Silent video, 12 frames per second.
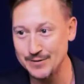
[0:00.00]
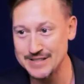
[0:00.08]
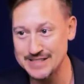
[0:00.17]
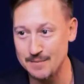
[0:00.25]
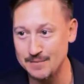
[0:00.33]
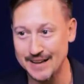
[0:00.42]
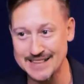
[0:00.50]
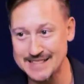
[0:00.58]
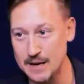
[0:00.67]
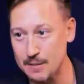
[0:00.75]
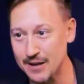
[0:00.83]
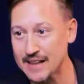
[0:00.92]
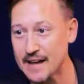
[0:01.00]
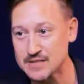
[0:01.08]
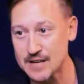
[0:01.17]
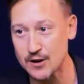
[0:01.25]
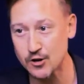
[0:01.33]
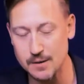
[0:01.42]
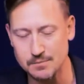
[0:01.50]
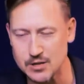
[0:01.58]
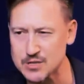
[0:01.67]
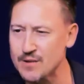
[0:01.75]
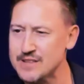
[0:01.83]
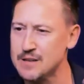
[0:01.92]
same thing I said about lifestyle creep.
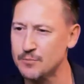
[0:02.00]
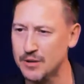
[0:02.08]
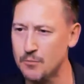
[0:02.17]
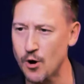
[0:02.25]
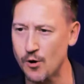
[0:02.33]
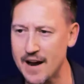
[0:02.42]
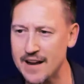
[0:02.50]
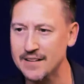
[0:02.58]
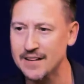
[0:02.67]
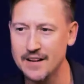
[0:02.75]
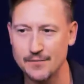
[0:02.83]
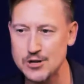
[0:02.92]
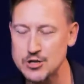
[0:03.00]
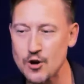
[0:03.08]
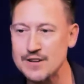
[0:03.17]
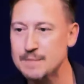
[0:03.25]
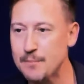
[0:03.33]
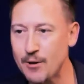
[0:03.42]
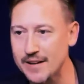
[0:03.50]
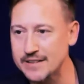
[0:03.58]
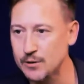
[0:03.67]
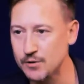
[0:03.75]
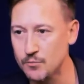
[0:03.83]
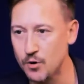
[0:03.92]
There's always something more, right? There's always people
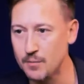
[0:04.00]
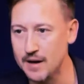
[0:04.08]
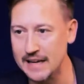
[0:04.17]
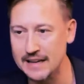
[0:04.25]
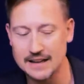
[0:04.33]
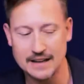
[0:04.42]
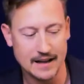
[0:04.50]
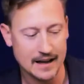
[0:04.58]
out there with more money.